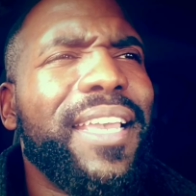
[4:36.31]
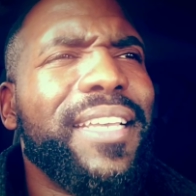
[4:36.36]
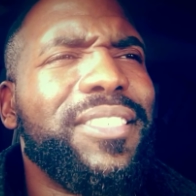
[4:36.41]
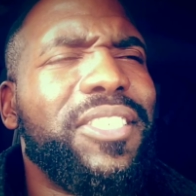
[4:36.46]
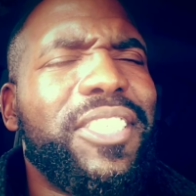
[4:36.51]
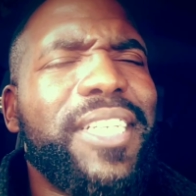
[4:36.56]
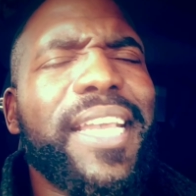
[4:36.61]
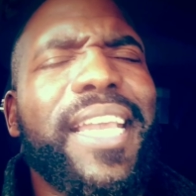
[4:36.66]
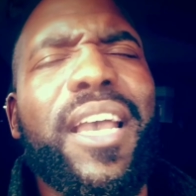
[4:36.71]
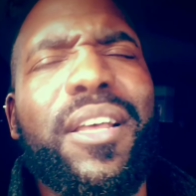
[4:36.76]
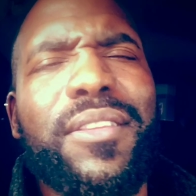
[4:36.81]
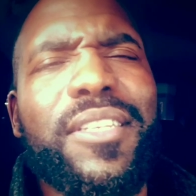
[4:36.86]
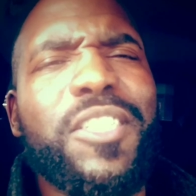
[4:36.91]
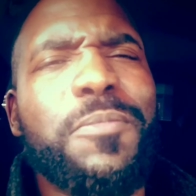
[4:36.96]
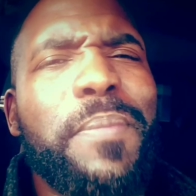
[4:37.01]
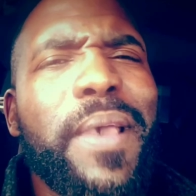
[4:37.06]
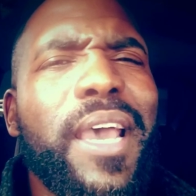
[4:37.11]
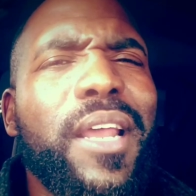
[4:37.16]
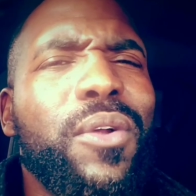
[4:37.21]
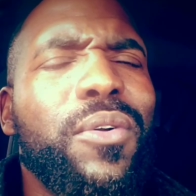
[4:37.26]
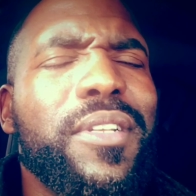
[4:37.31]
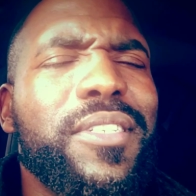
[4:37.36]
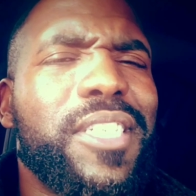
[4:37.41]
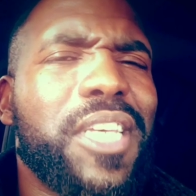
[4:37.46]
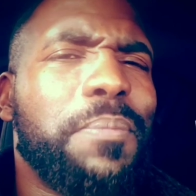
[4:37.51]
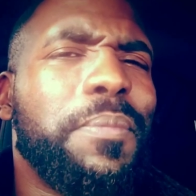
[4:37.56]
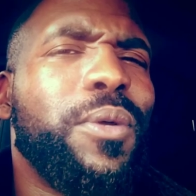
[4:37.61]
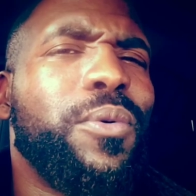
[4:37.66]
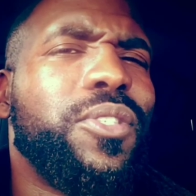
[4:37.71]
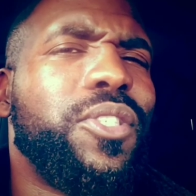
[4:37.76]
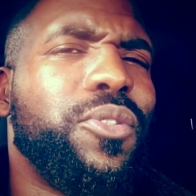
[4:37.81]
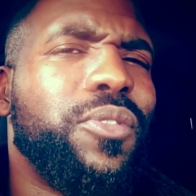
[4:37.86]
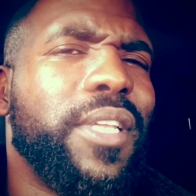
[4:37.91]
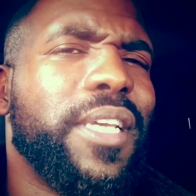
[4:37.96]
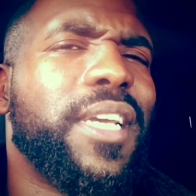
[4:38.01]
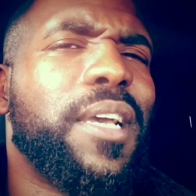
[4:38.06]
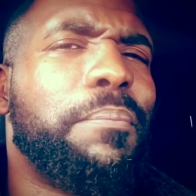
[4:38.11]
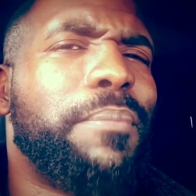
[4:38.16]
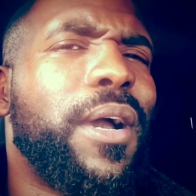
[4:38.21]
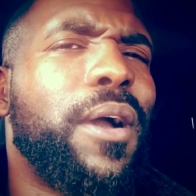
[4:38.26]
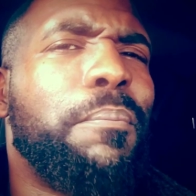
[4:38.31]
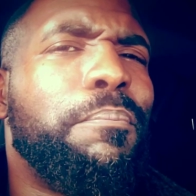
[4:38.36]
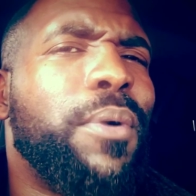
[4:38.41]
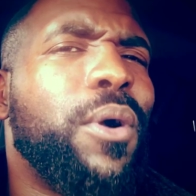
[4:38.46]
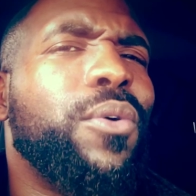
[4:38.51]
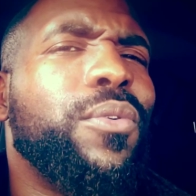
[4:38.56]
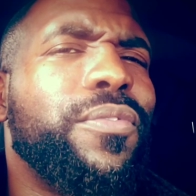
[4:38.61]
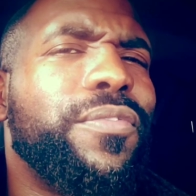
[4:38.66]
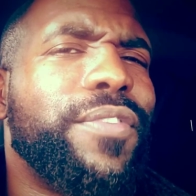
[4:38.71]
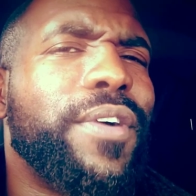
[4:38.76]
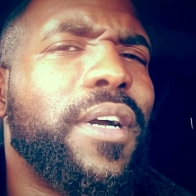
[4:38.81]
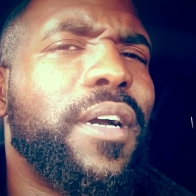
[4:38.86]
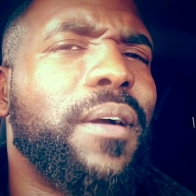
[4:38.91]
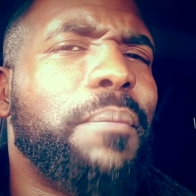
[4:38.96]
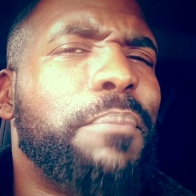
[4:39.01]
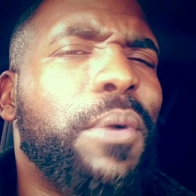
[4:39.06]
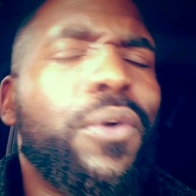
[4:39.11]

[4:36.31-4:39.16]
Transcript: Is check out this battle and tell me what you think about both uh,